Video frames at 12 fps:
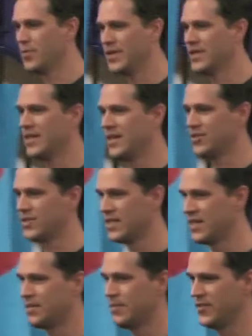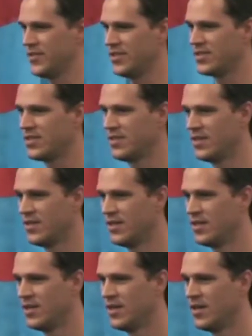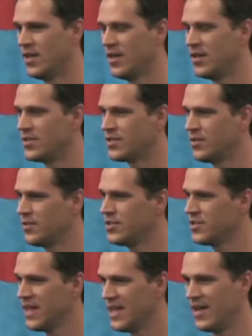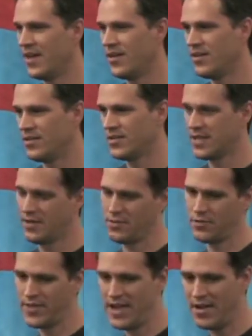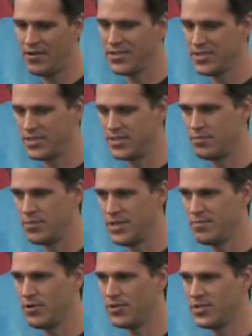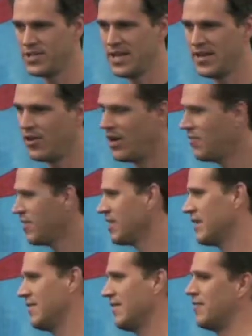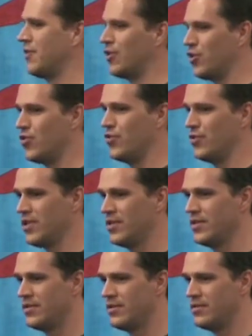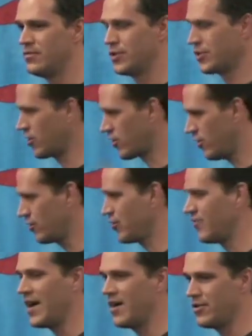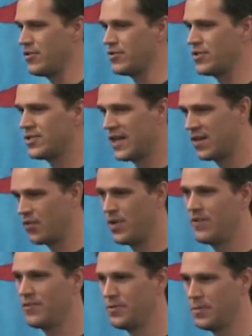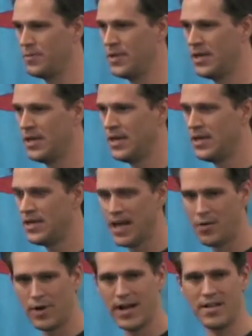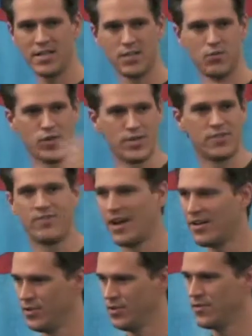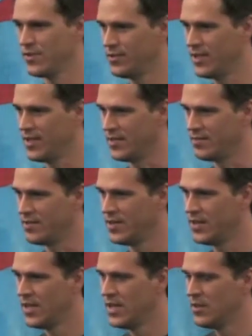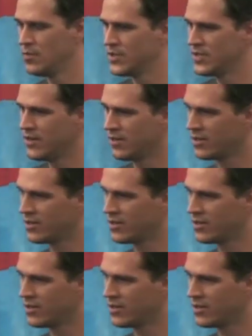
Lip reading: week to actually talk about this? Someone just had several thousands of people, just had everything they've ever owned, which our culture values, taken away from them. Now we're asking, what's the value of their life? Well, see, our